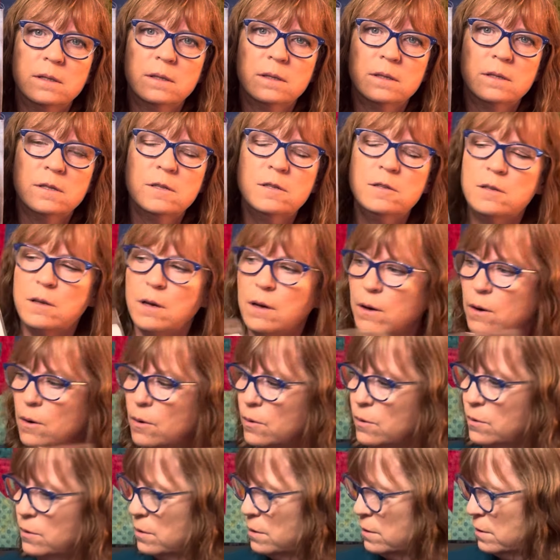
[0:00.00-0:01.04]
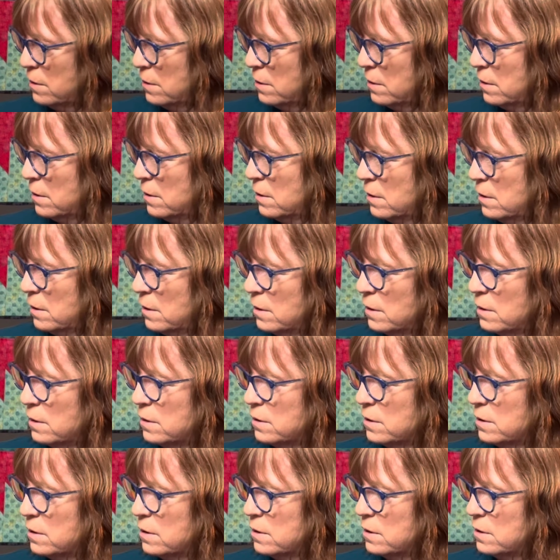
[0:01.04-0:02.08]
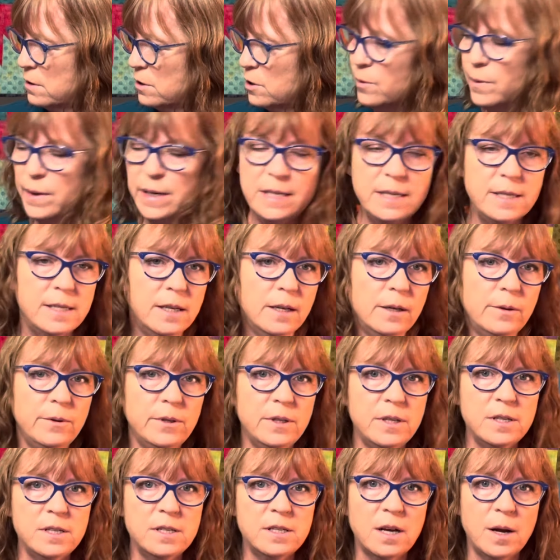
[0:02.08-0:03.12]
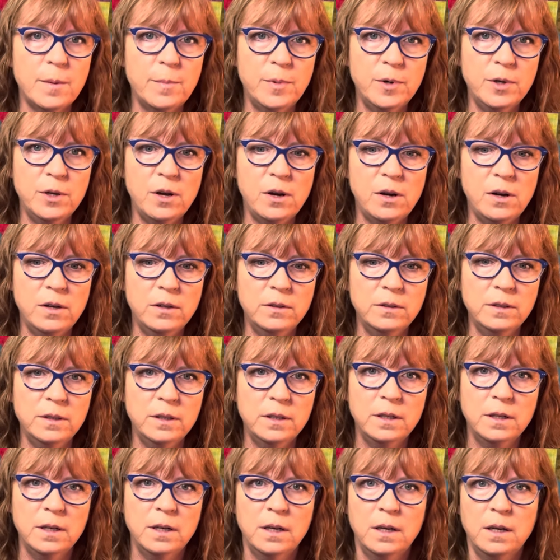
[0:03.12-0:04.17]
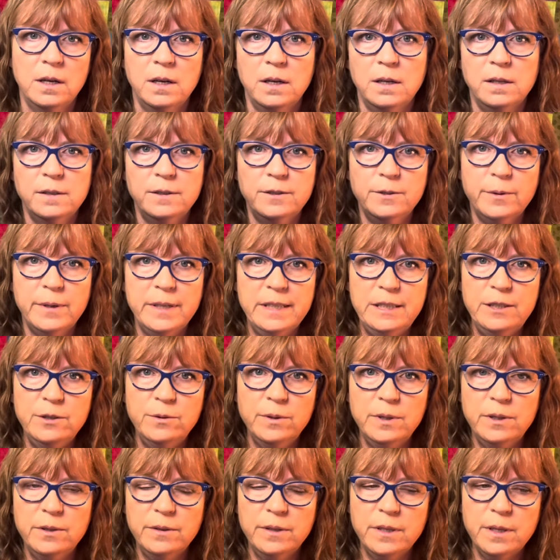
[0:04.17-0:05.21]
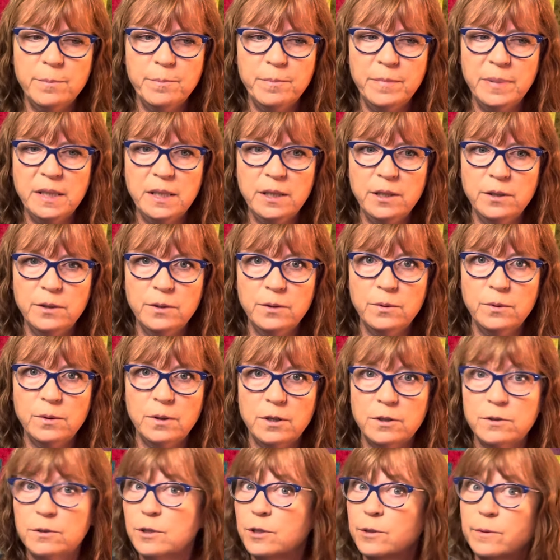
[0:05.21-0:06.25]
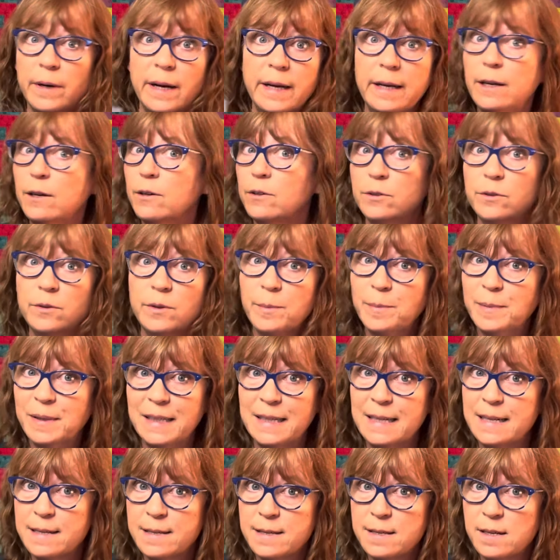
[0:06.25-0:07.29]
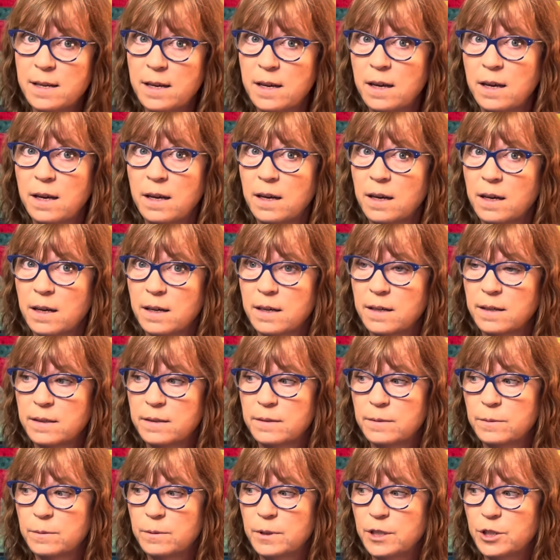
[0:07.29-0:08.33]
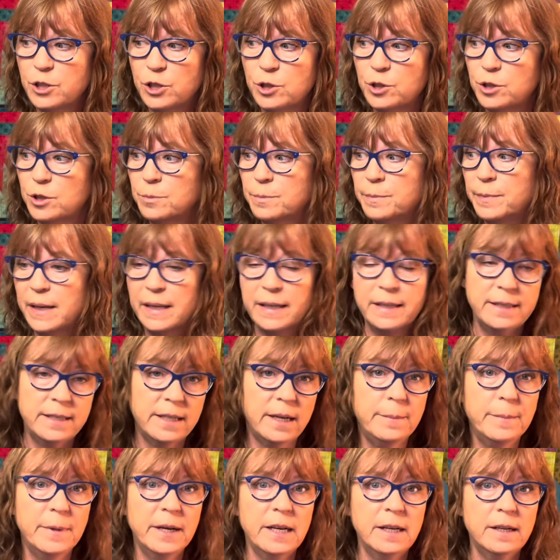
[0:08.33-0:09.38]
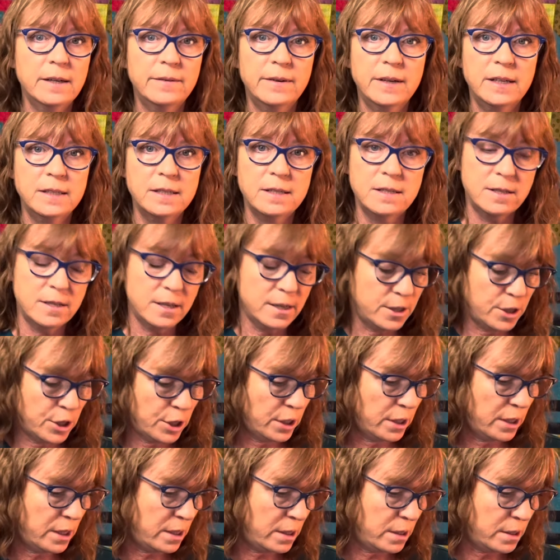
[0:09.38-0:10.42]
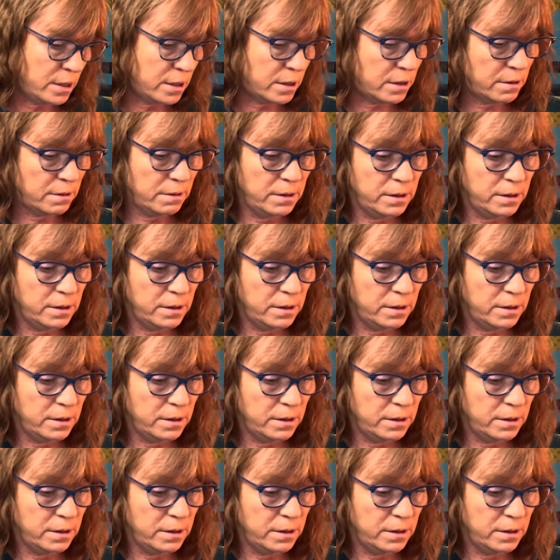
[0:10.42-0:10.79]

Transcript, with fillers: So, do I stick with the scuppernong? Do I do it on the blue or do I go to a plan C? Which by the time I get around to stitching these,